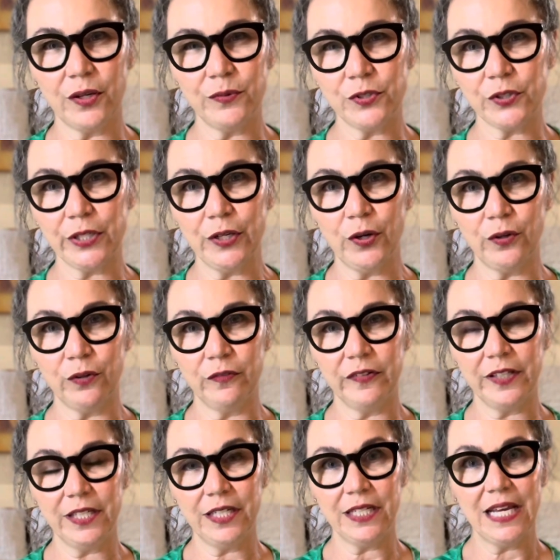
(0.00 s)
during
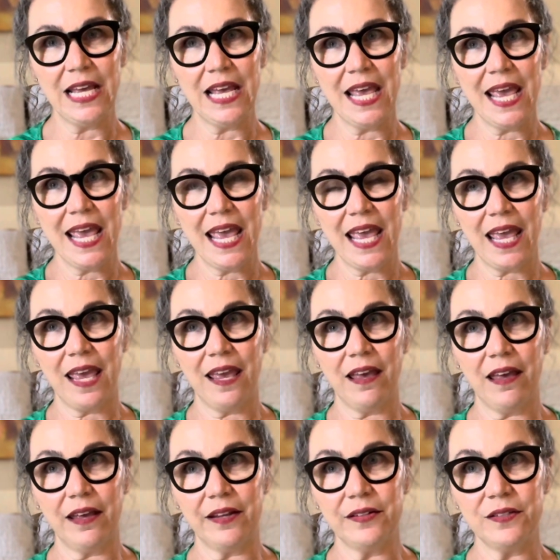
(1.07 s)
COVID,
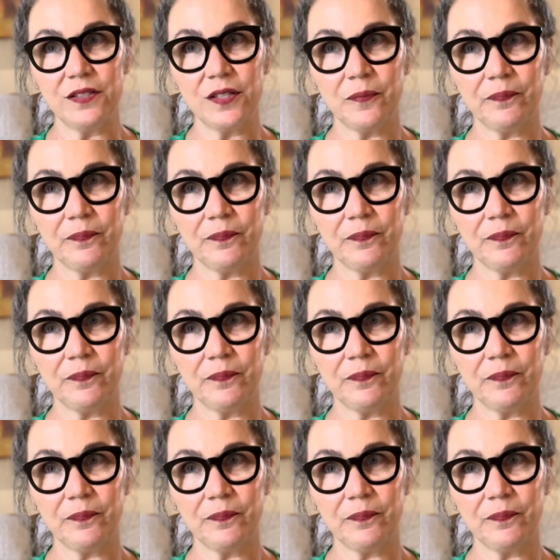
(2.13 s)
and